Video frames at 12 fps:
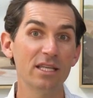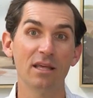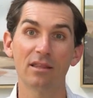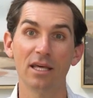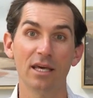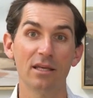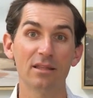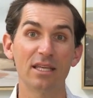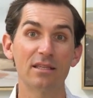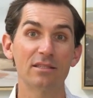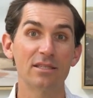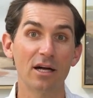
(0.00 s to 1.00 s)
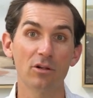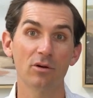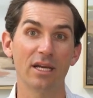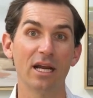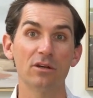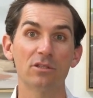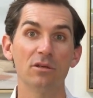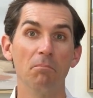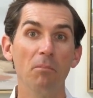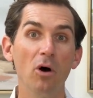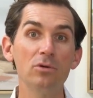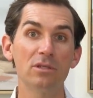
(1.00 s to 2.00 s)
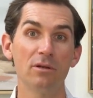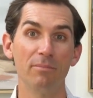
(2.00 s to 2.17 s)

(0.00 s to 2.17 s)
the thing that the seller cares the most